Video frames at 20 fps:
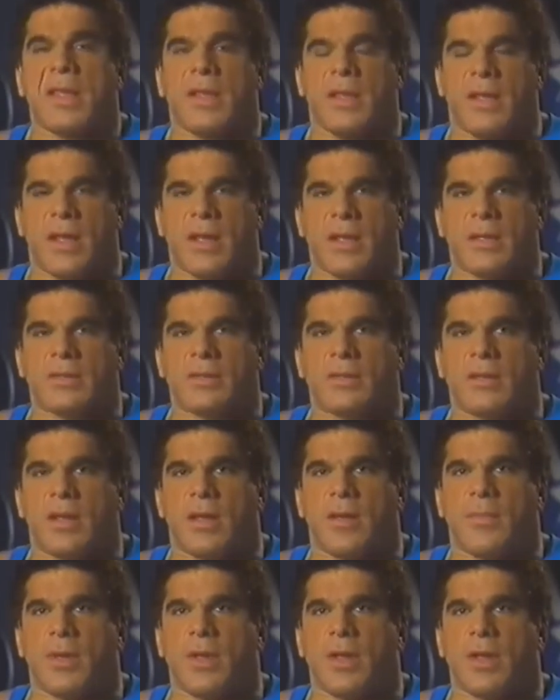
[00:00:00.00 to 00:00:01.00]
Yes,
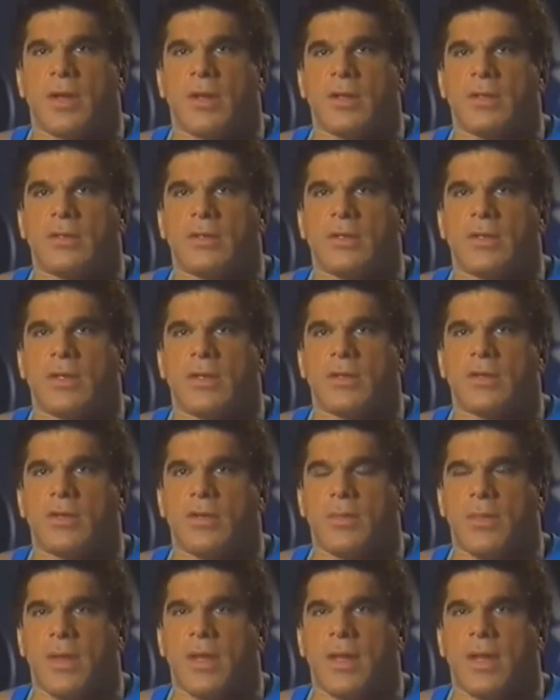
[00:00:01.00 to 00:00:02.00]
uh, because
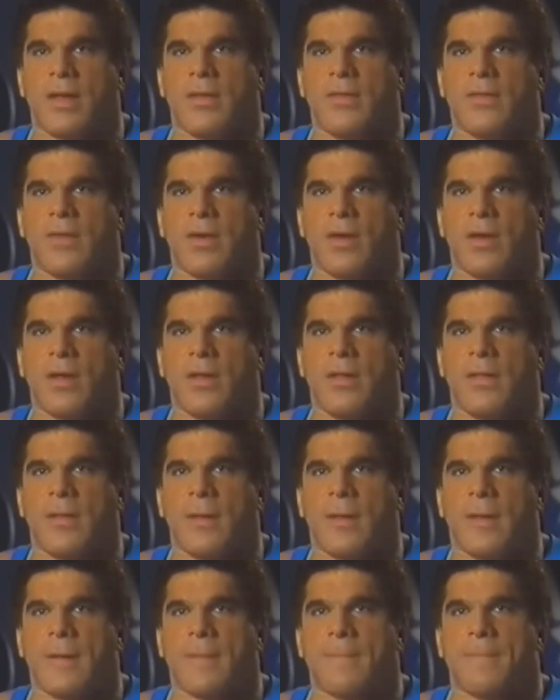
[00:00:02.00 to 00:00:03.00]
to me, I find
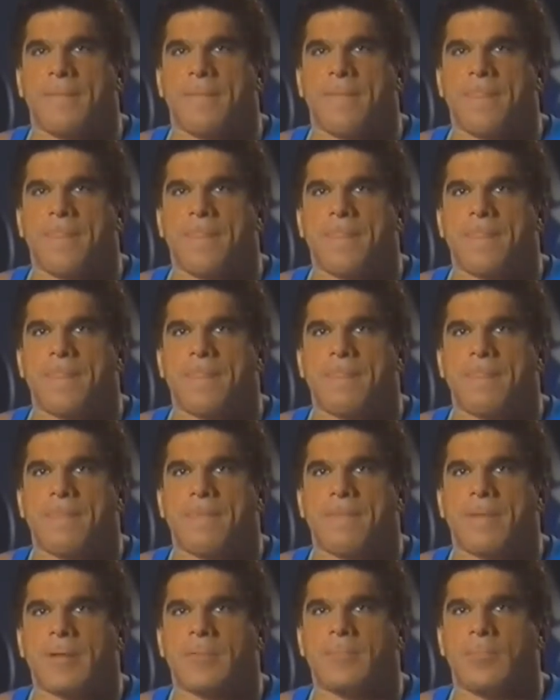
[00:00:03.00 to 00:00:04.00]
that
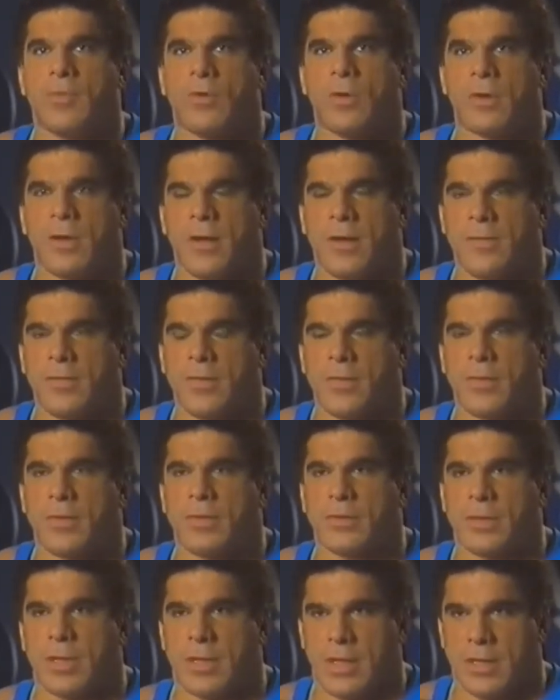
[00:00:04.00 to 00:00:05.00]
it's more
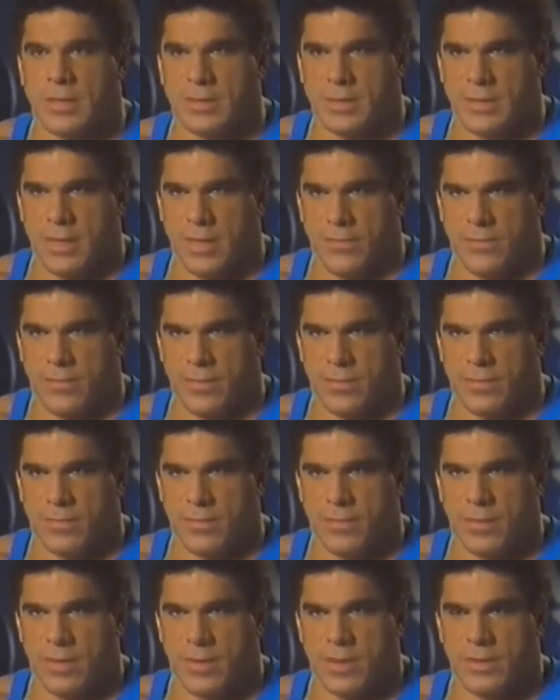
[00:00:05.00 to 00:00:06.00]
comfortable and a lot safer.
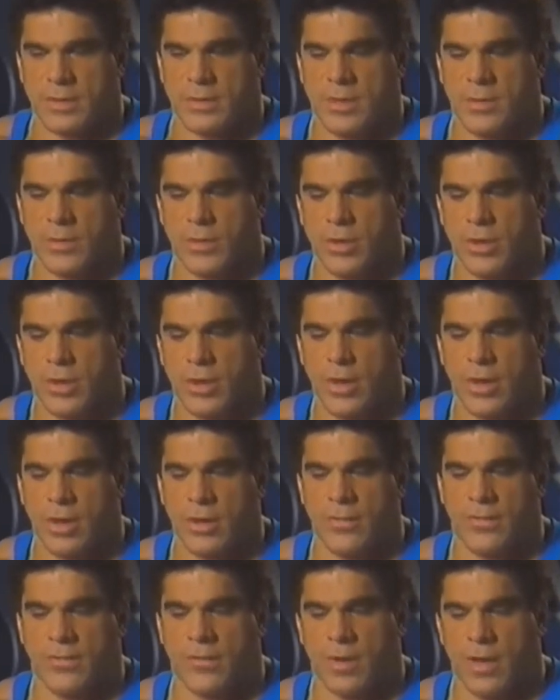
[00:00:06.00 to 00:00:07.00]
When you're
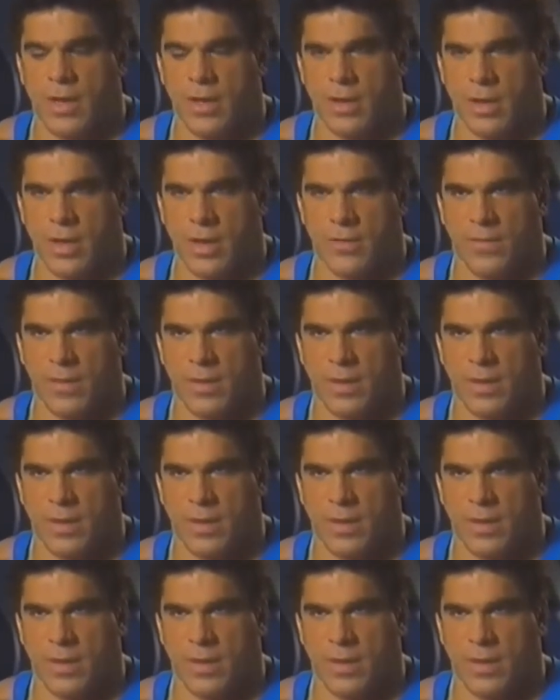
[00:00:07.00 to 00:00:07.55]
lying flat, you have a